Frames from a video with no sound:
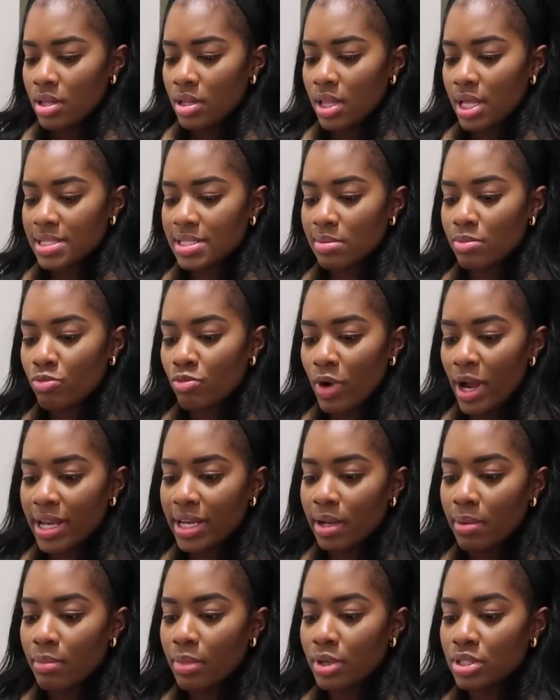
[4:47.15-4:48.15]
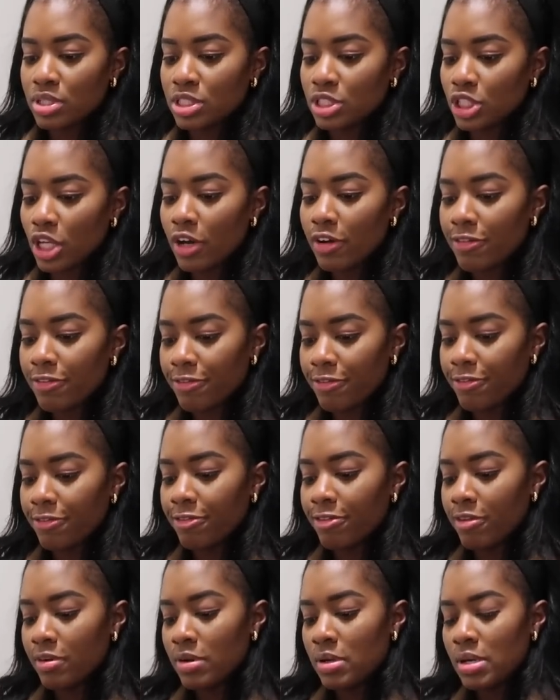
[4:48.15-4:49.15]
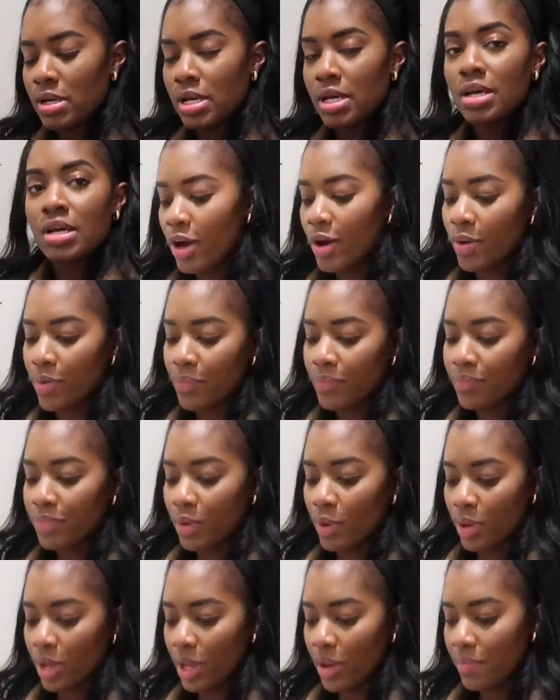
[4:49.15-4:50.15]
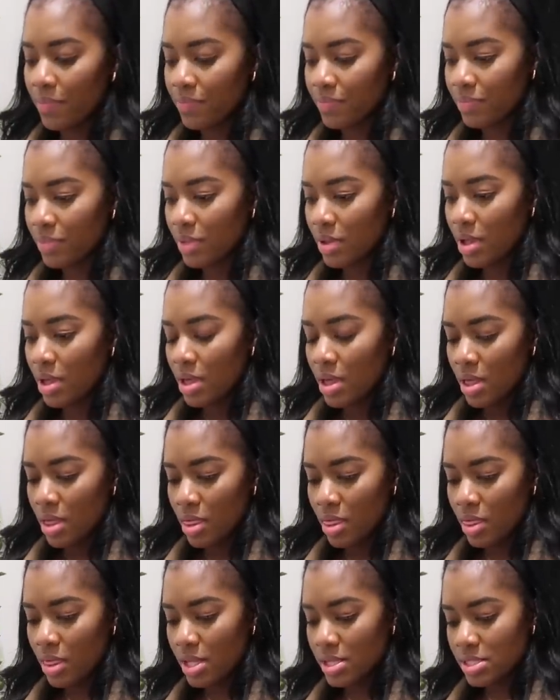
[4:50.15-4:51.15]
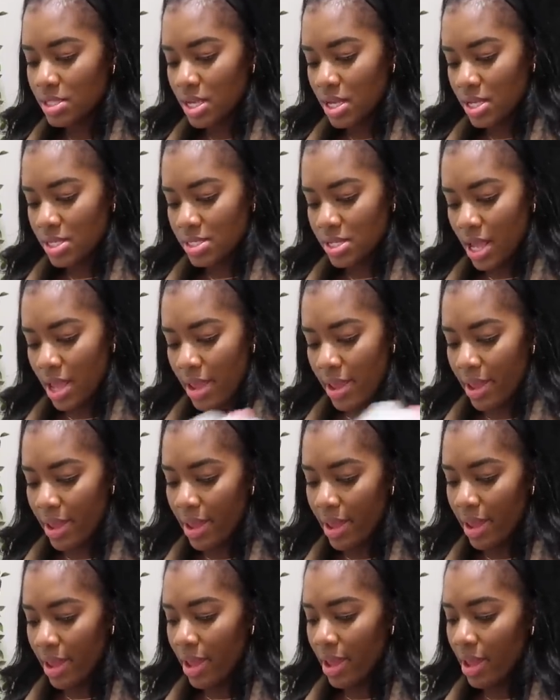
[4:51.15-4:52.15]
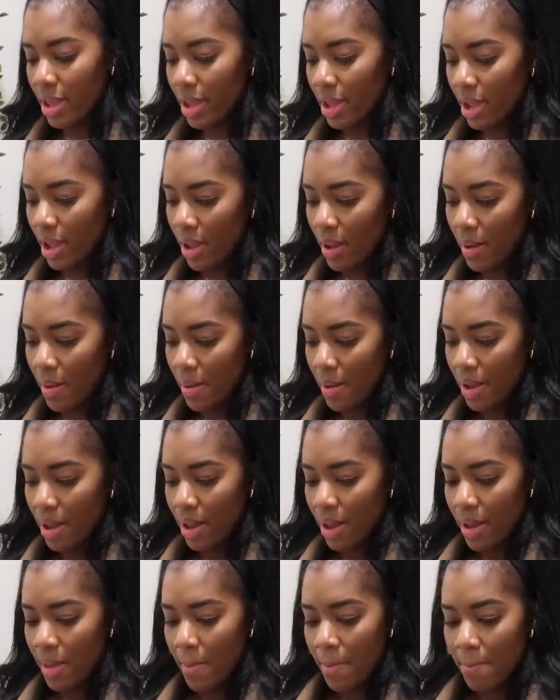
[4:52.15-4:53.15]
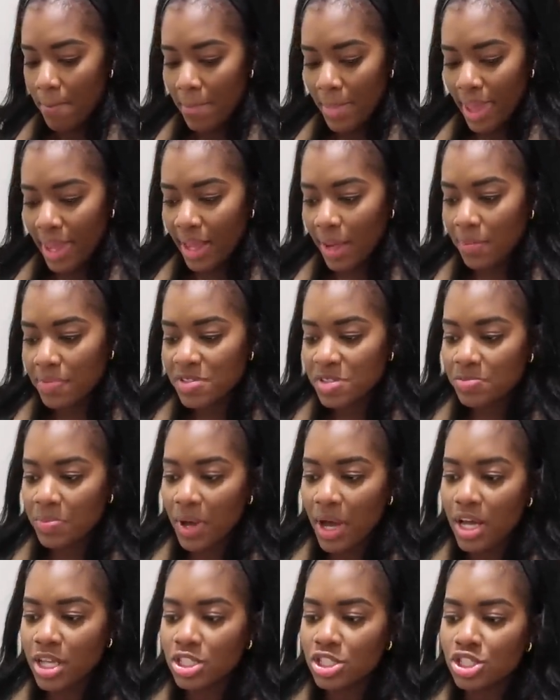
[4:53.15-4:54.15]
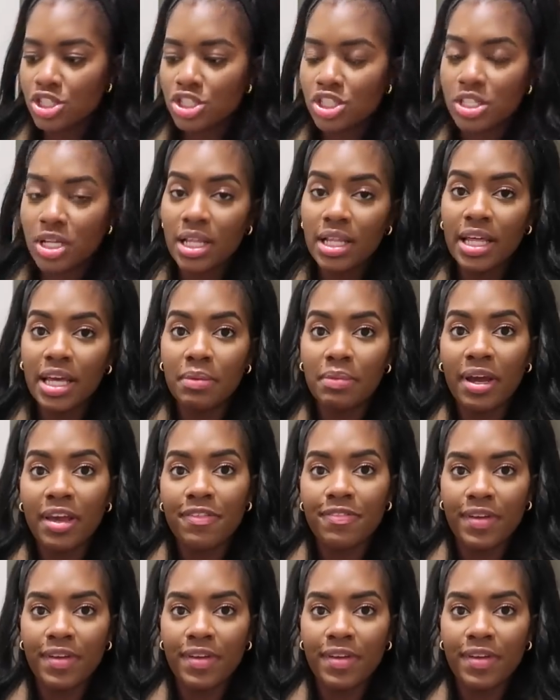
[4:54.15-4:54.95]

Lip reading: Like some random stuff. Oh, okay. This is a makeup sponge to clean my